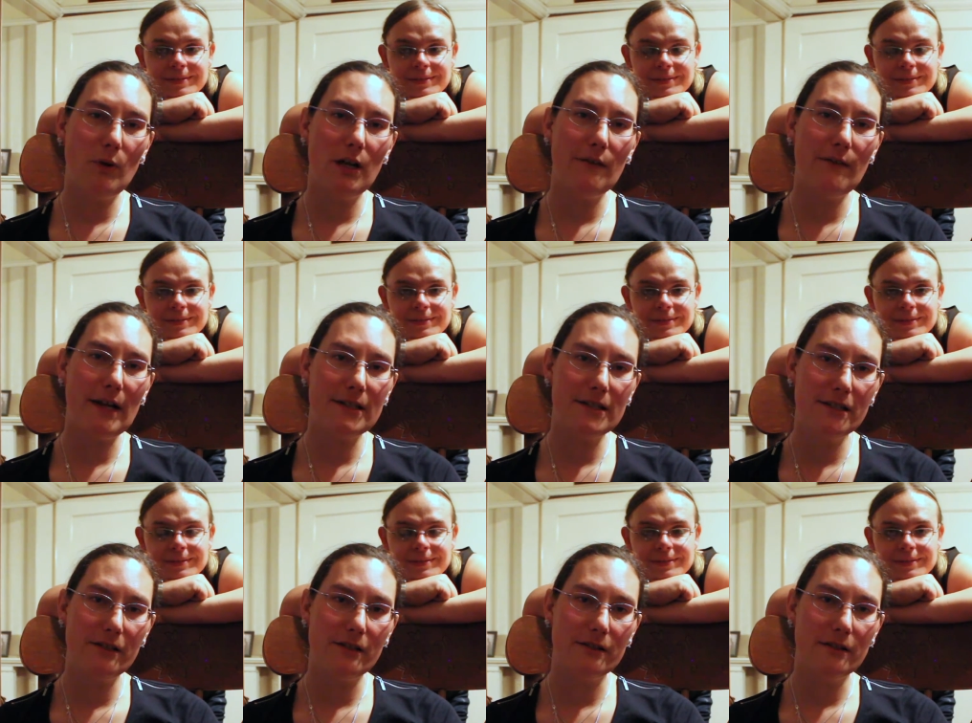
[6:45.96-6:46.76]
Speaker 1: what I've
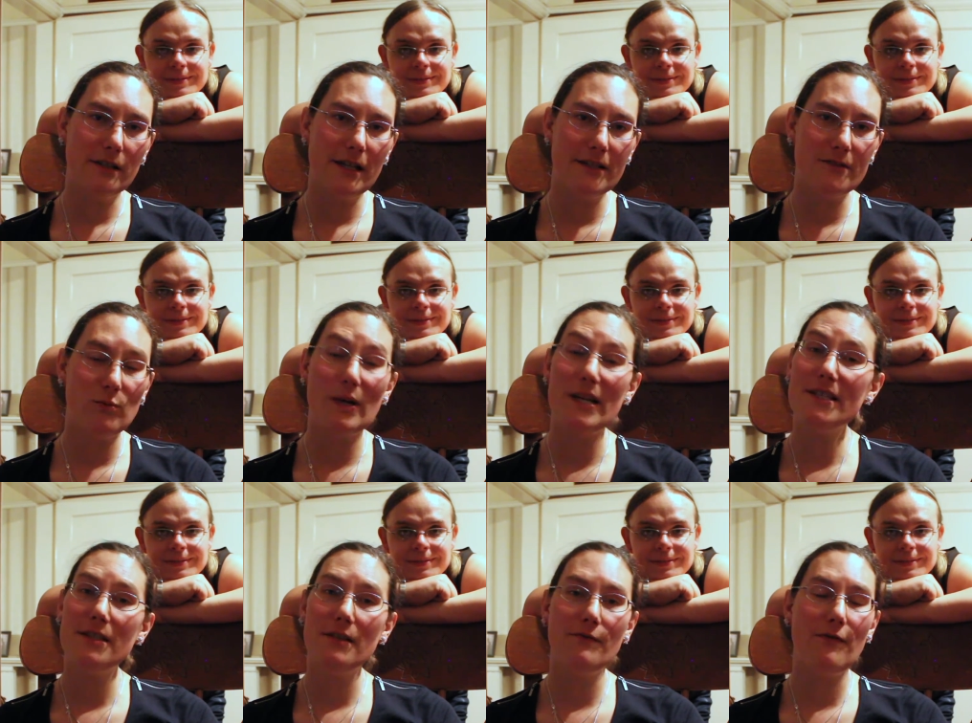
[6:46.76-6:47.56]
actually done is
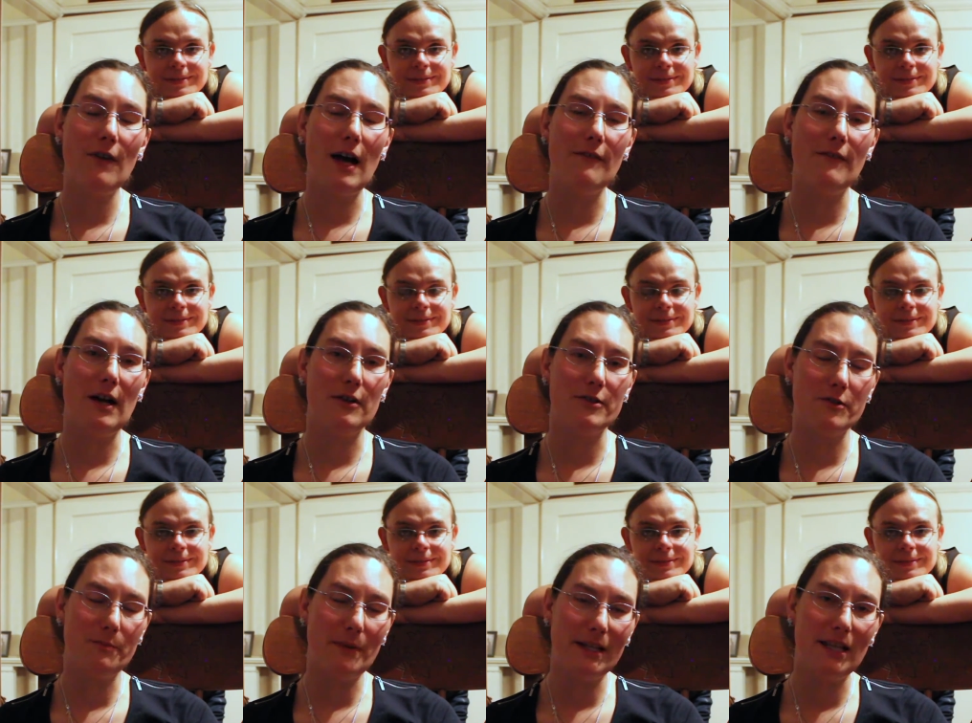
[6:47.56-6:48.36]
wasted five
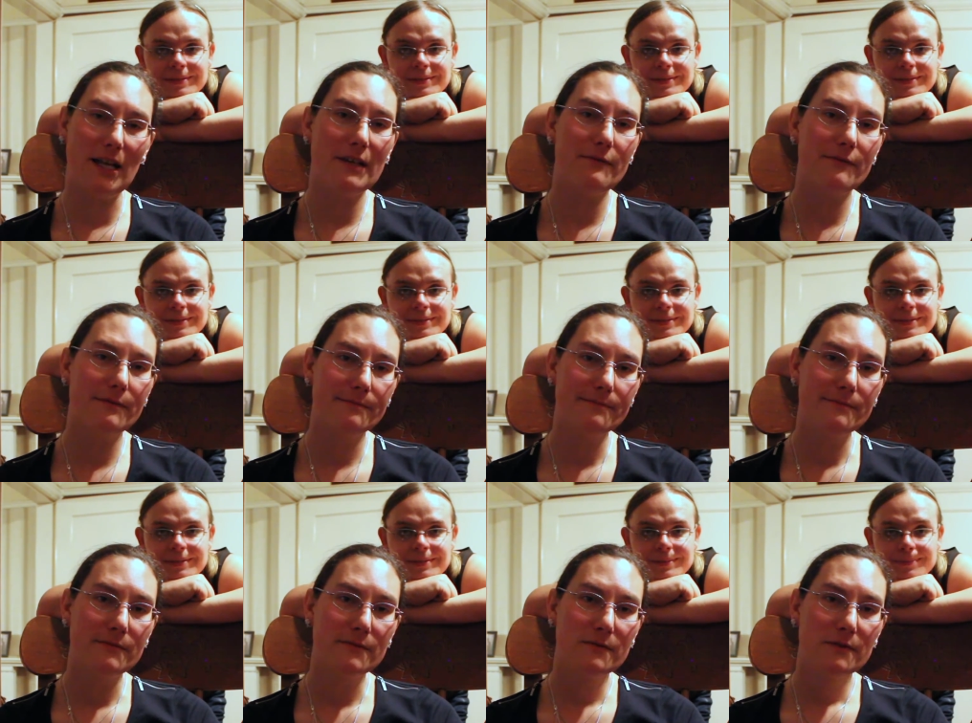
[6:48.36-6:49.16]
hours of my life.
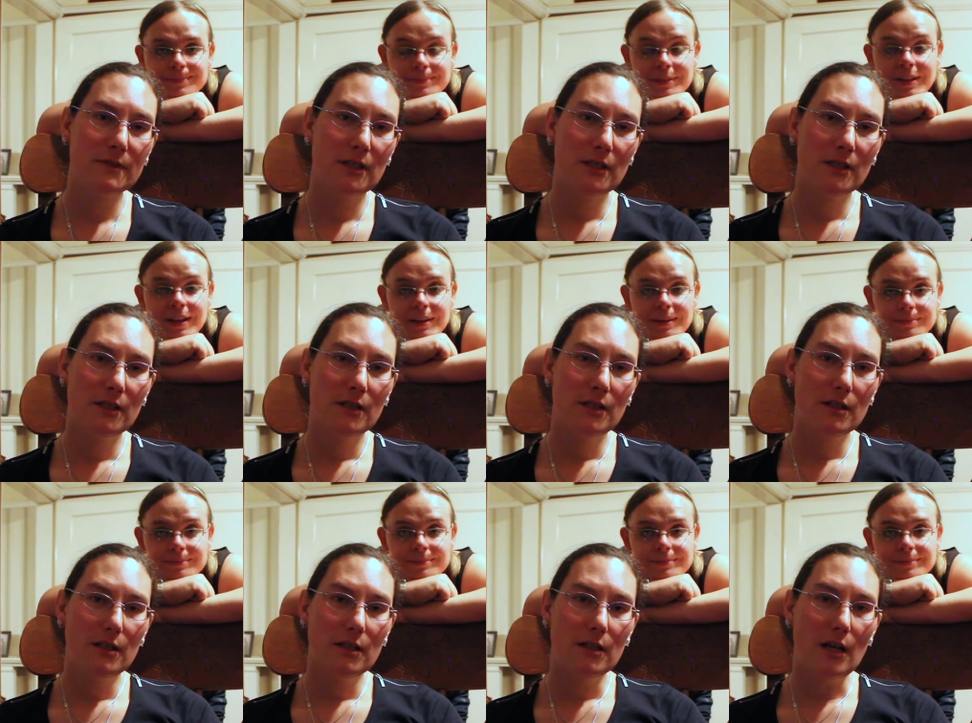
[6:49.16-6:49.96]

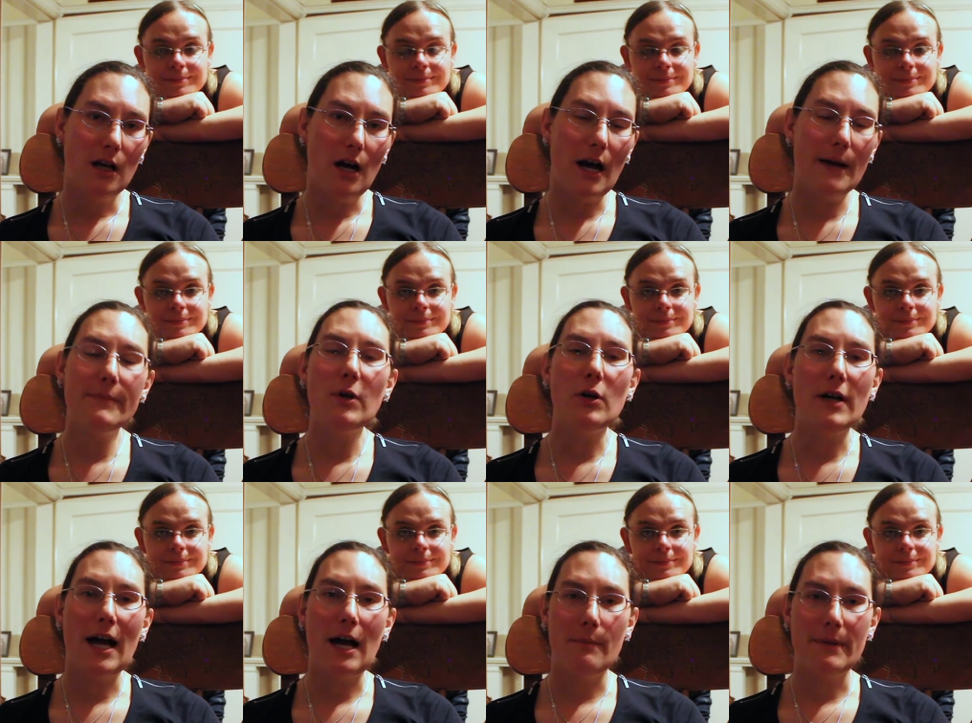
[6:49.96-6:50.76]
Yeah. I'm
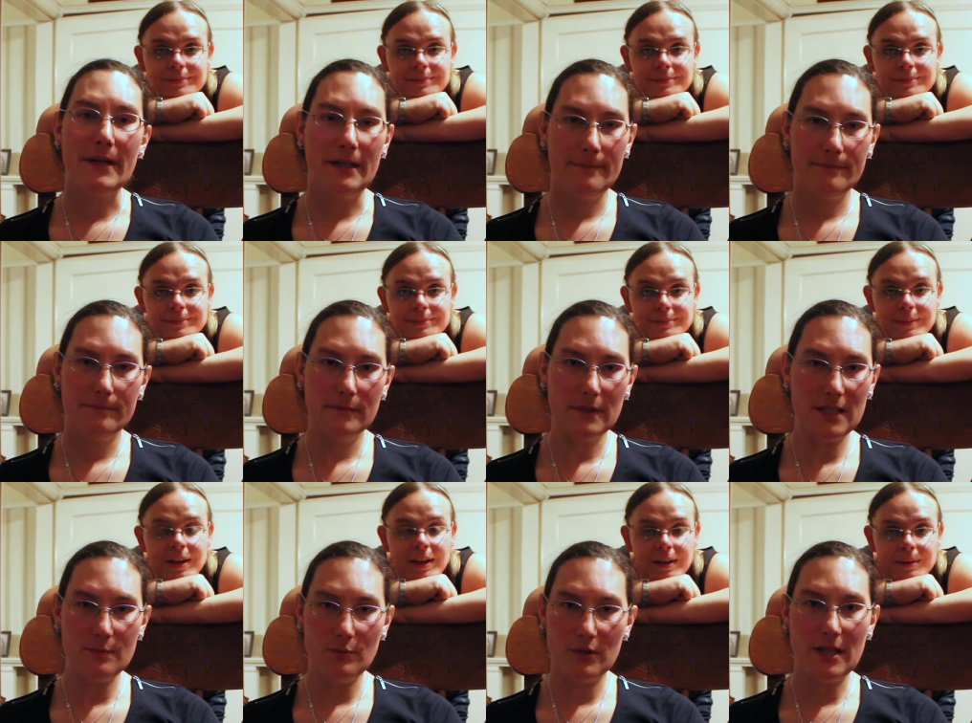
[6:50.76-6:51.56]
not happy.
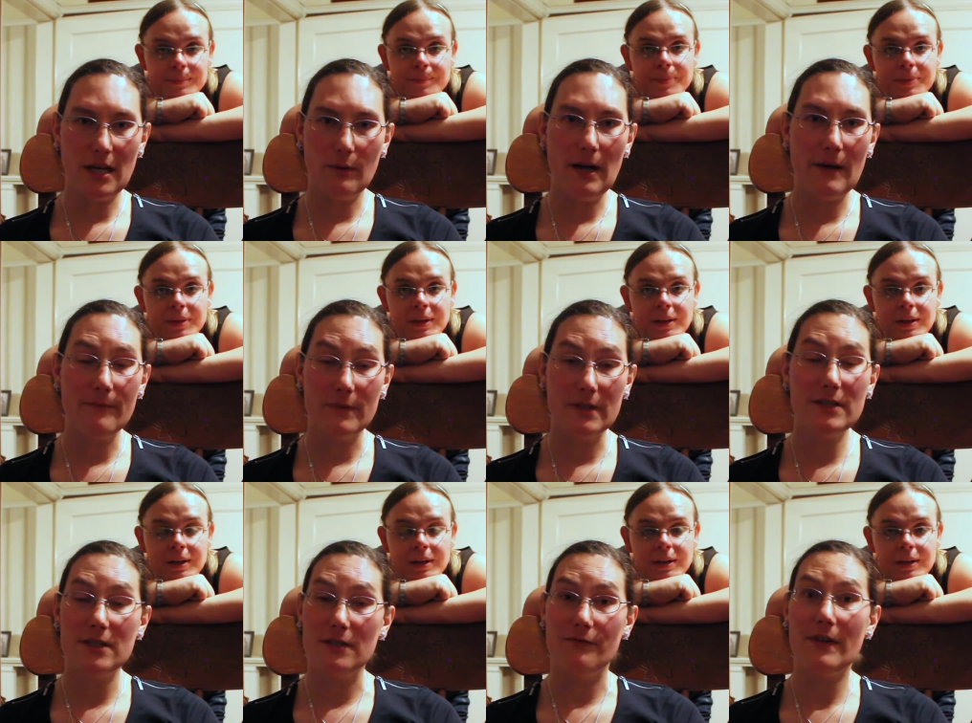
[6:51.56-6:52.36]
Let's put yeah. that.
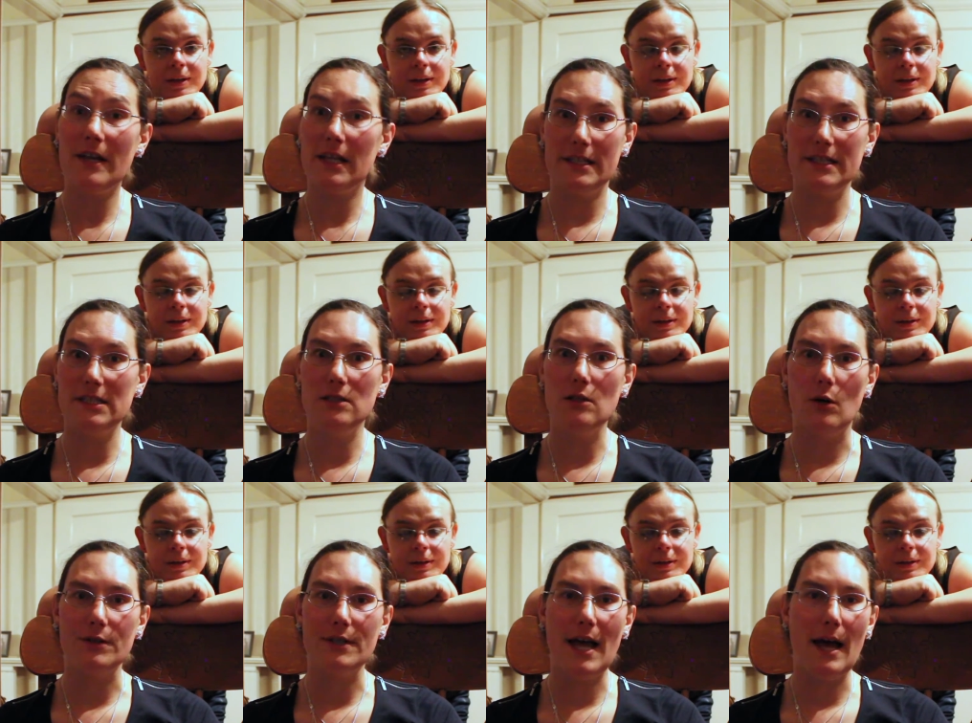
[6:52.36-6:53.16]
I'm severely
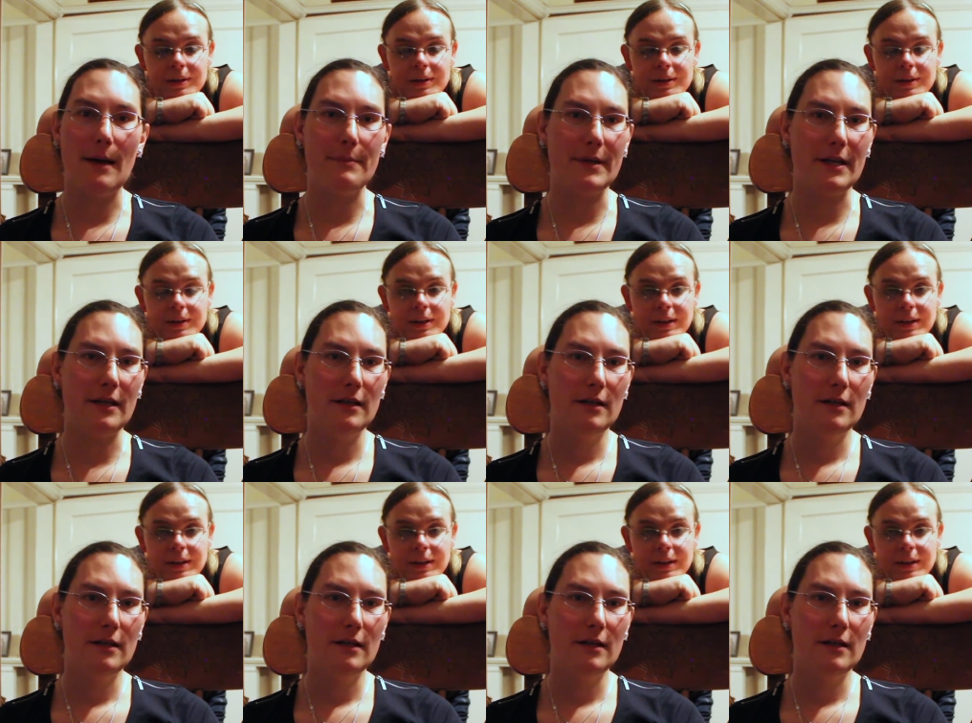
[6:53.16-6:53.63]
not happy.